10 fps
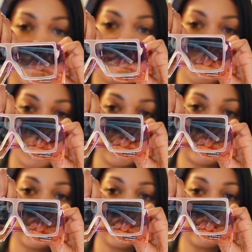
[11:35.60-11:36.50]
if you can
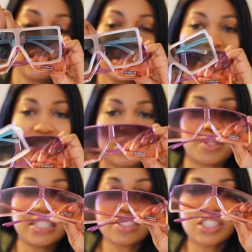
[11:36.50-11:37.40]
see. So
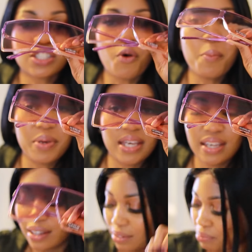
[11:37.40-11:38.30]
these are so
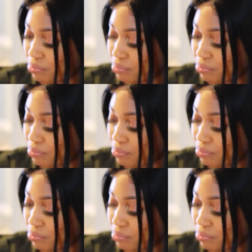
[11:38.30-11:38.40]
big.